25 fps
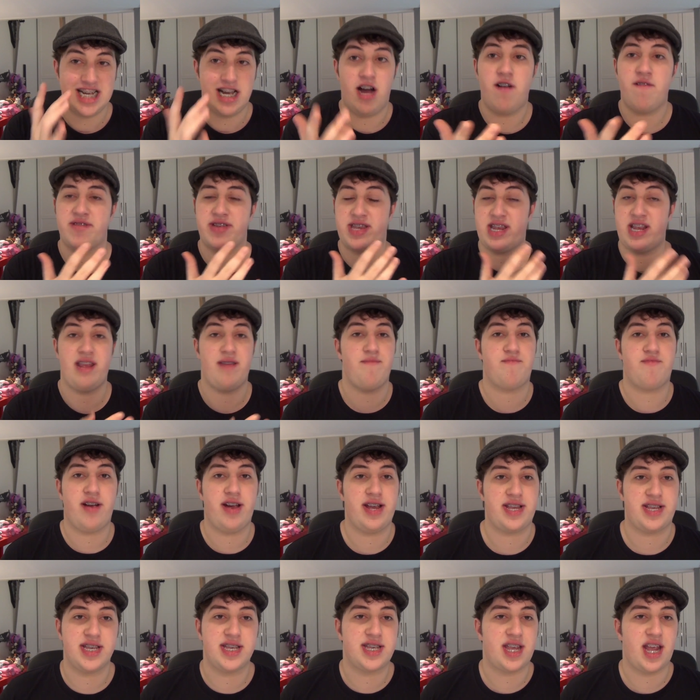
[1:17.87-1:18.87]
obviously
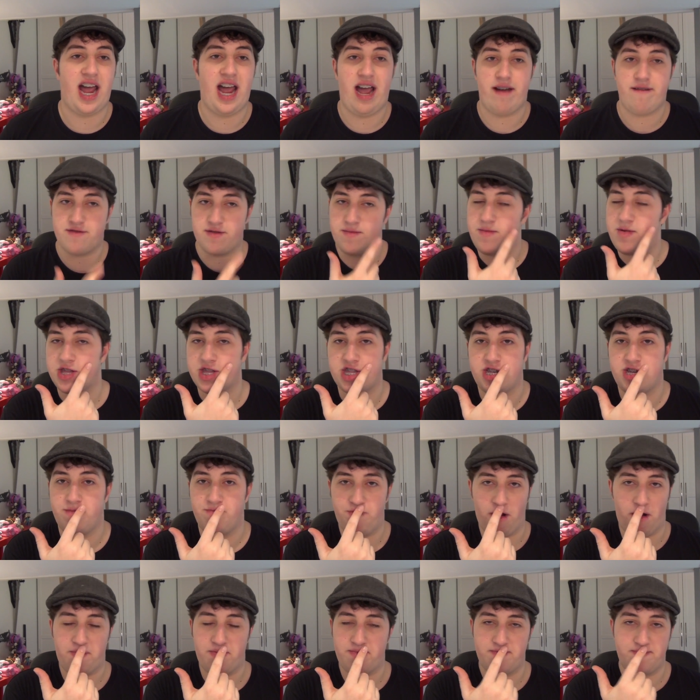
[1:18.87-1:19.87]
braces, I have them on to
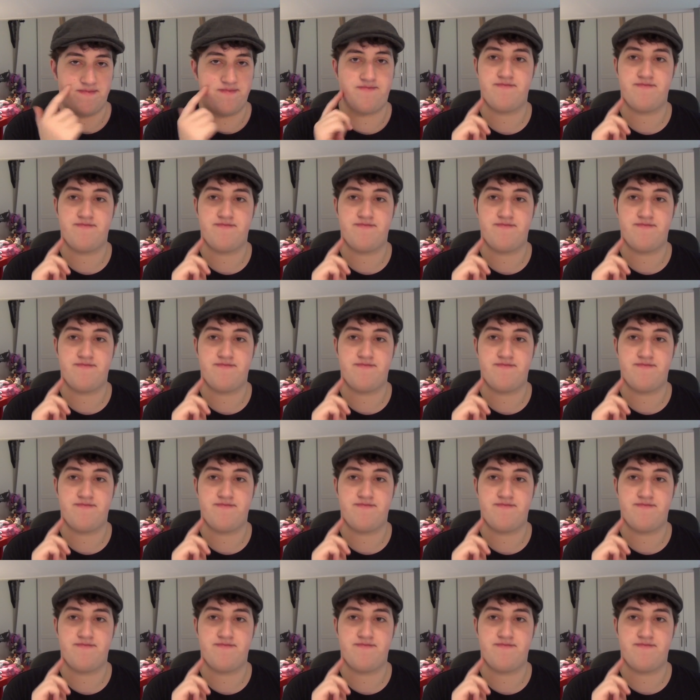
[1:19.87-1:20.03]
pop,